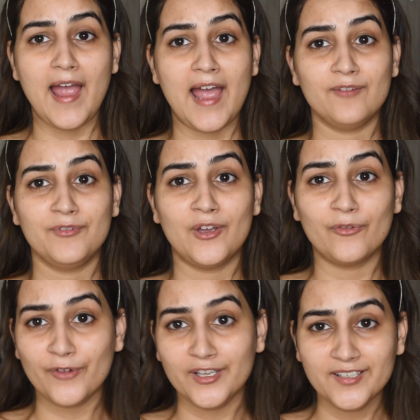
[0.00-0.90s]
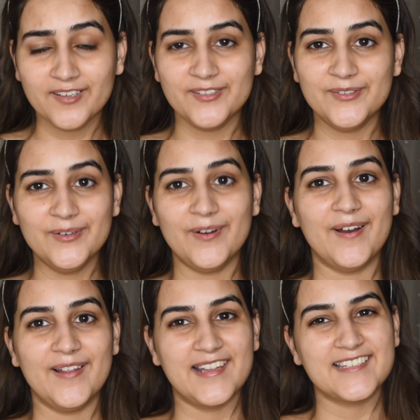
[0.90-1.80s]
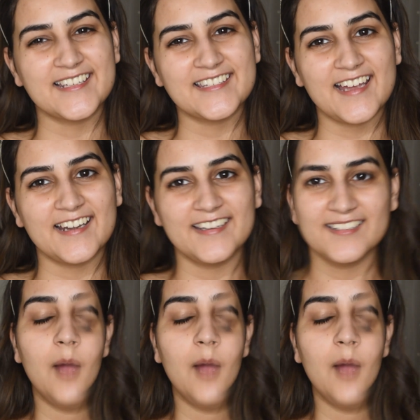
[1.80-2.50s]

And without further ado, let's get started.